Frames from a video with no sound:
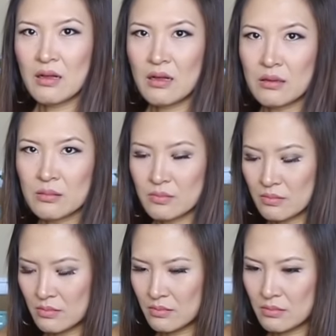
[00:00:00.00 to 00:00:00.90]
Oh,
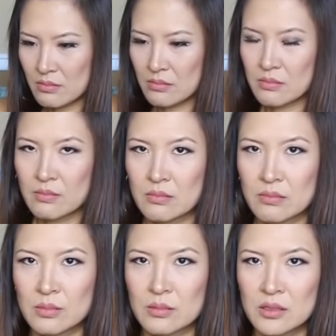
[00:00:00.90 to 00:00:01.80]

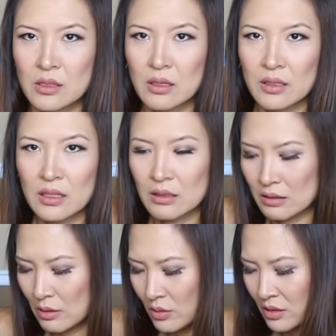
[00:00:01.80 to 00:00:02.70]
sorry,
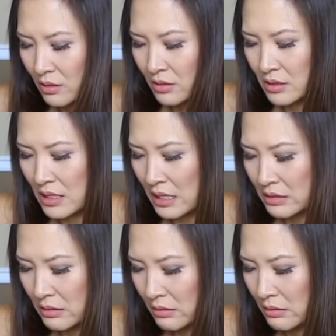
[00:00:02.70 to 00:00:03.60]
that was a little
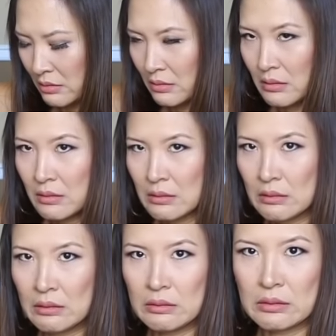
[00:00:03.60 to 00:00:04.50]
disaster.
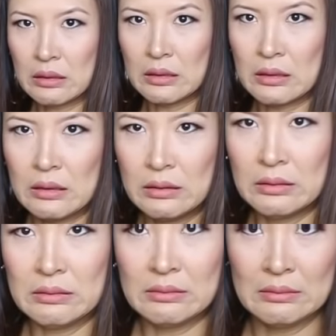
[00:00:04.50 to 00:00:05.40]
Oh God,
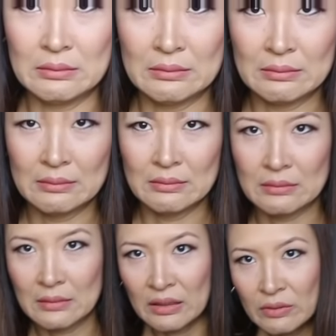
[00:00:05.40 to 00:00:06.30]

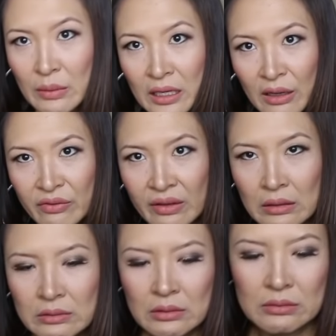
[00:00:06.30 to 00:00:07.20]
never mind, I failed.